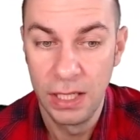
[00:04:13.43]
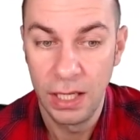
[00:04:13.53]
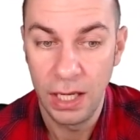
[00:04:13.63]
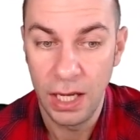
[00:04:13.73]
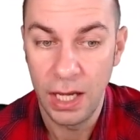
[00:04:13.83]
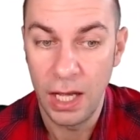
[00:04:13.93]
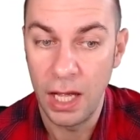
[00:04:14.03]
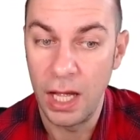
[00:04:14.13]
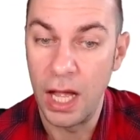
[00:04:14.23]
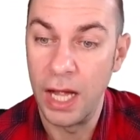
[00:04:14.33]

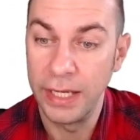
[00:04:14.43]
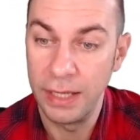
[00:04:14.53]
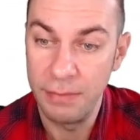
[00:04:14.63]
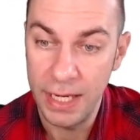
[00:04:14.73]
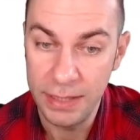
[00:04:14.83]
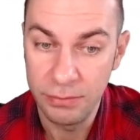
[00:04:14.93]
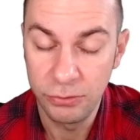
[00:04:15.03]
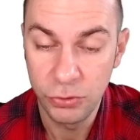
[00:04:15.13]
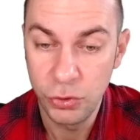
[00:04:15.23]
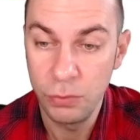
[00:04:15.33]
I am
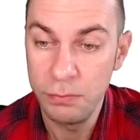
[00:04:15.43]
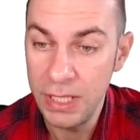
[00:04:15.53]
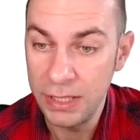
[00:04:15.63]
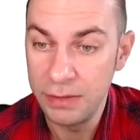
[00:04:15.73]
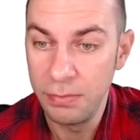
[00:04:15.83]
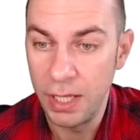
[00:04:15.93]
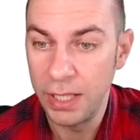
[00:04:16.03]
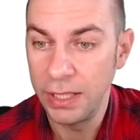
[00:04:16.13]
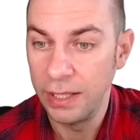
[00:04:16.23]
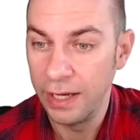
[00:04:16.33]
able to meet
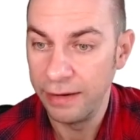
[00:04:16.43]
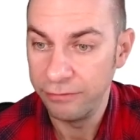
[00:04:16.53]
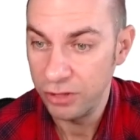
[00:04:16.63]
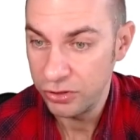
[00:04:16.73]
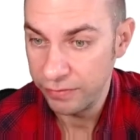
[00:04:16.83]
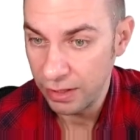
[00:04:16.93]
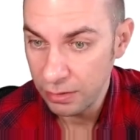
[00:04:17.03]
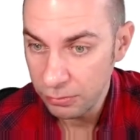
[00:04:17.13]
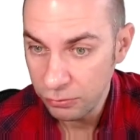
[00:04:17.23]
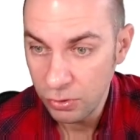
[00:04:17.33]
my average
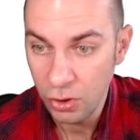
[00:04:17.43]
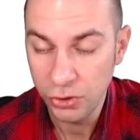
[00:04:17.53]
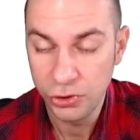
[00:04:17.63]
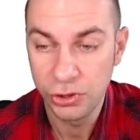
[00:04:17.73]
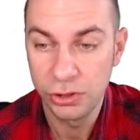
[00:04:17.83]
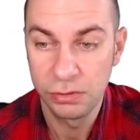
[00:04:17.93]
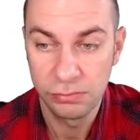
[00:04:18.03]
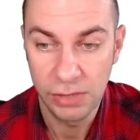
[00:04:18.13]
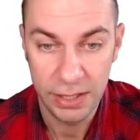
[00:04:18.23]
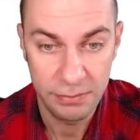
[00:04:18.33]
variable cost,
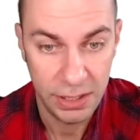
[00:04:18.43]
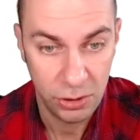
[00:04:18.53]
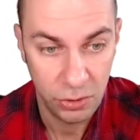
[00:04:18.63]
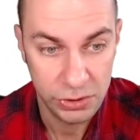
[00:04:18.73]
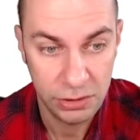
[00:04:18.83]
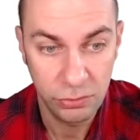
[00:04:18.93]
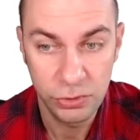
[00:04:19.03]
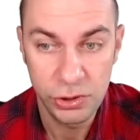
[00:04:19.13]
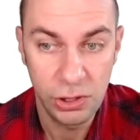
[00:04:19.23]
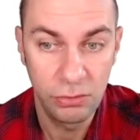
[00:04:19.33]
my cost of
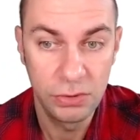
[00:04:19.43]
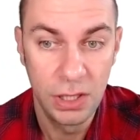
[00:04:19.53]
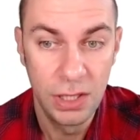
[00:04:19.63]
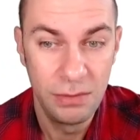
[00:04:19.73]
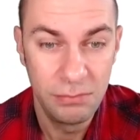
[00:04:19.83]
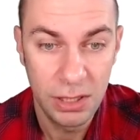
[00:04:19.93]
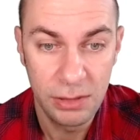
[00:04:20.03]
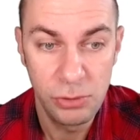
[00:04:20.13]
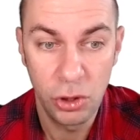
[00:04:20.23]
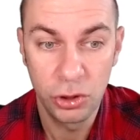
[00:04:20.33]
goods sold, but
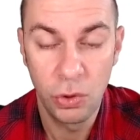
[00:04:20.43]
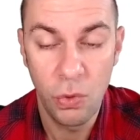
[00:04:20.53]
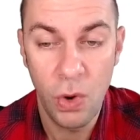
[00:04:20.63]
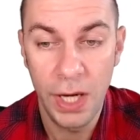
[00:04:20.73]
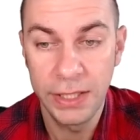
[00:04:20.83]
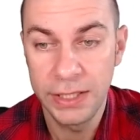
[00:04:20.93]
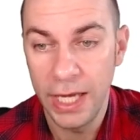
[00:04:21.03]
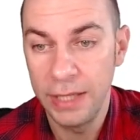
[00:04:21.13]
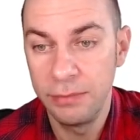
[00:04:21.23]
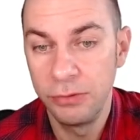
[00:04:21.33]
I'm not quite
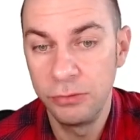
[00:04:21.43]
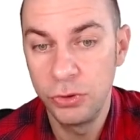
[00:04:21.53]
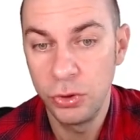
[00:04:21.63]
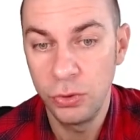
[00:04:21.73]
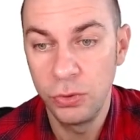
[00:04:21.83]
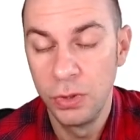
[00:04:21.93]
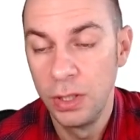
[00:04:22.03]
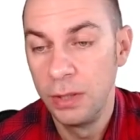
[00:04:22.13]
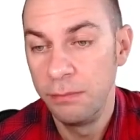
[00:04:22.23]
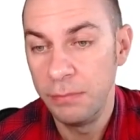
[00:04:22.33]
able to
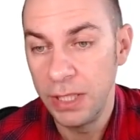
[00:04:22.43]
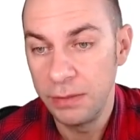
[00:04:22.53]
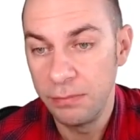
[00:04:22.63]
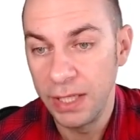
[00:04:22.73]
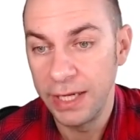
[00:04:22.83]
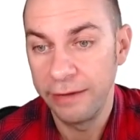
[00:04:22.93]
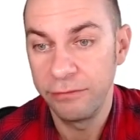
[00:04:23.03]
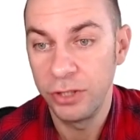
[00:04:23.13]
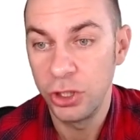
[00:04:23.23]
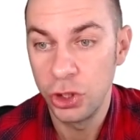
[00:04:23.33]
meet my
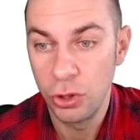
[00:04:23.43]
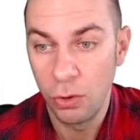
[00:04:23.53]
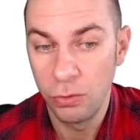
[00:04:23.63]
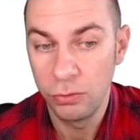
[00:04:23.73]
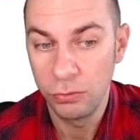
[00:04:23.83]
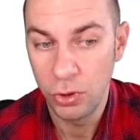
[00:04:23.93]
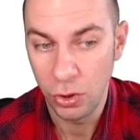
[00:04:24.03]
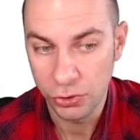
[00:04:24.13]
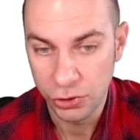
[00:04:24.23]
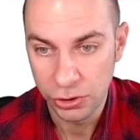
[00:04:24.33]
average total
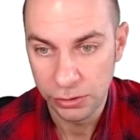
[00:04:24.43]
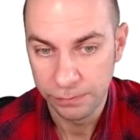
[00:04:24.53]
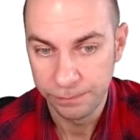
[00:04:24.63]
cost.